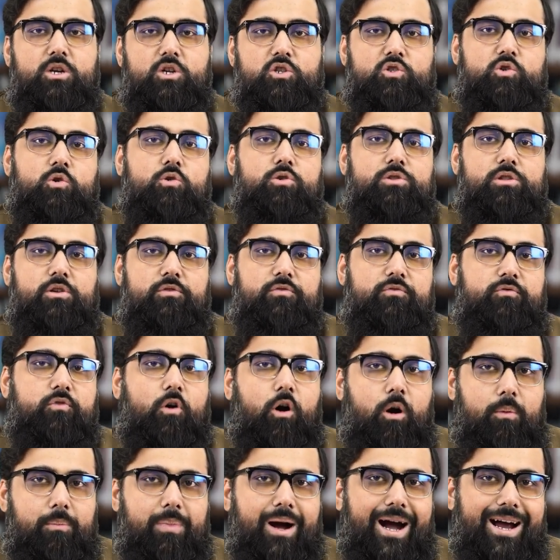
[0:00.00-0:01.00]
So the
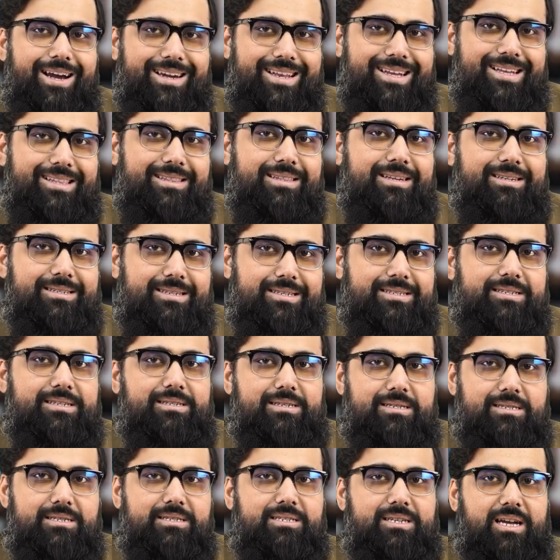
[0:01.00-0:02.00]
format in the
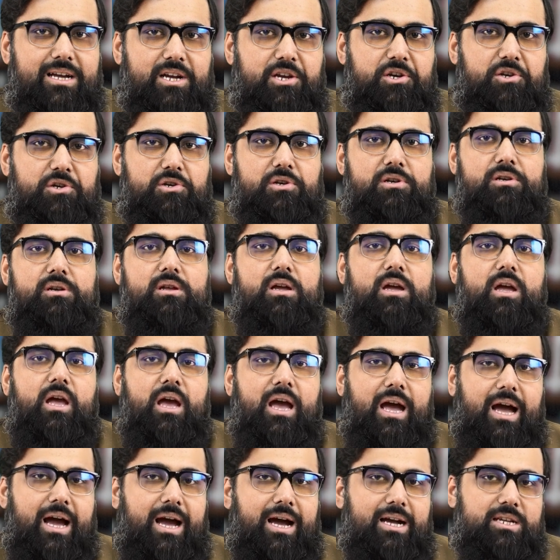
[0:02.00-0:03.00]
digital section
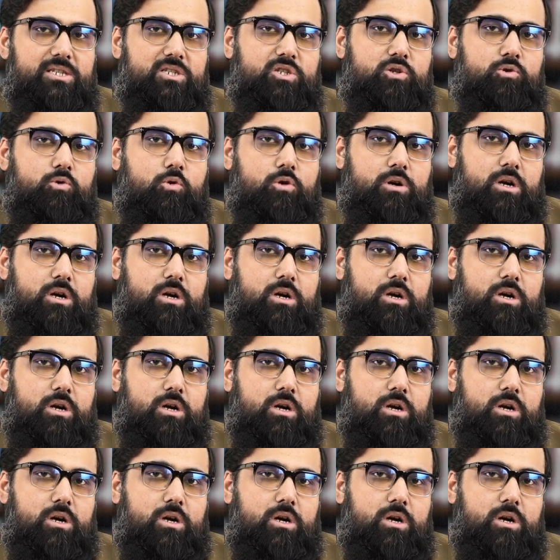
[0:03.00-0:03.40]
has